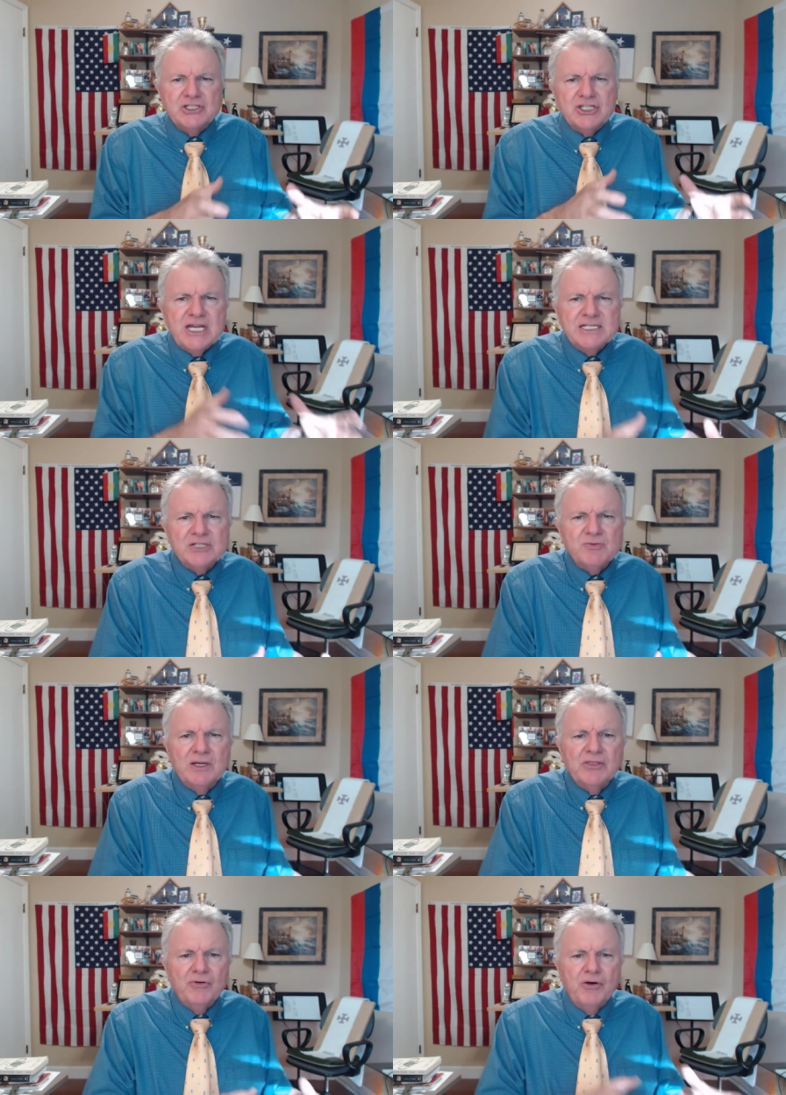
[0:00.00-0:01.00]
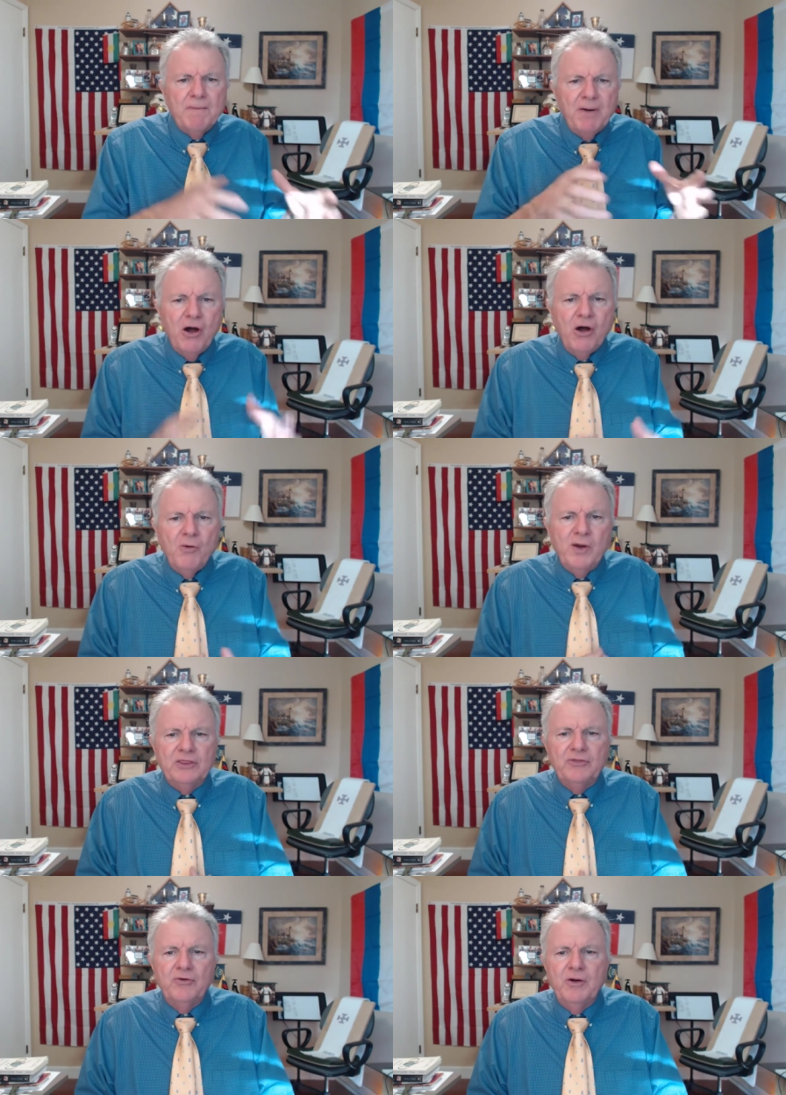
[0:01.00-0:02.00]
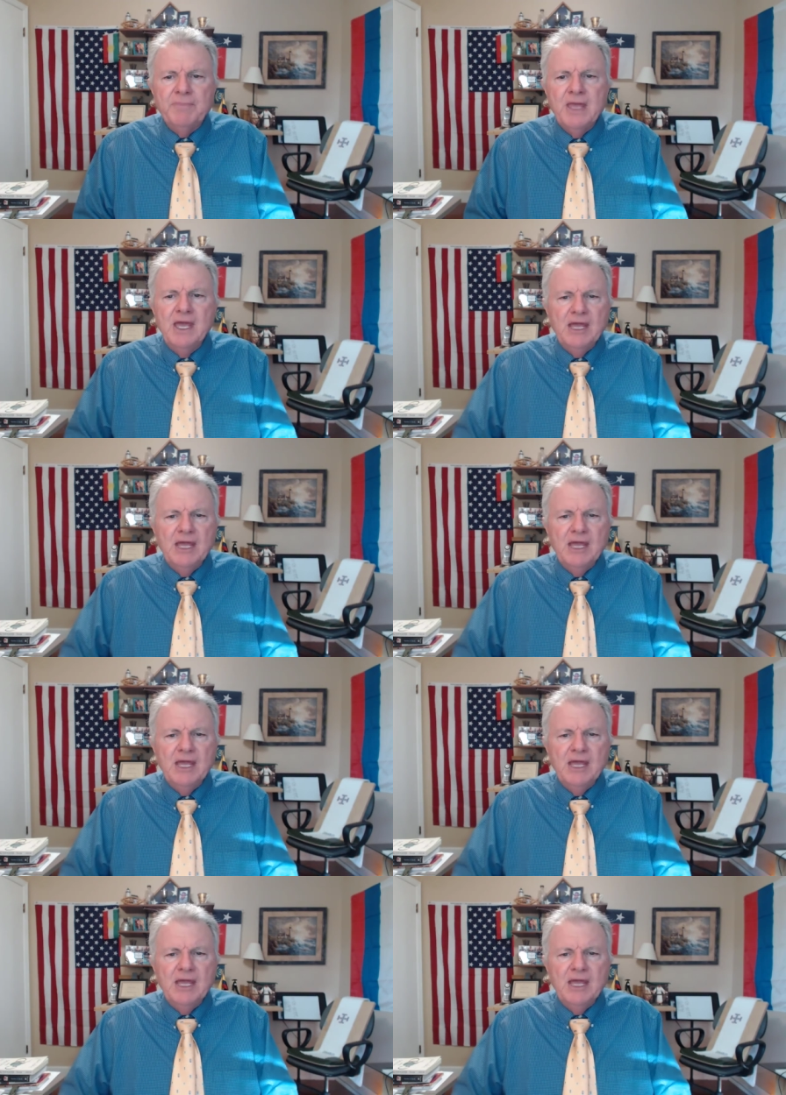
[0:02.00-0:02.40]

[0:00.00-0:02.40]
Jesus went through them, Paul went through them.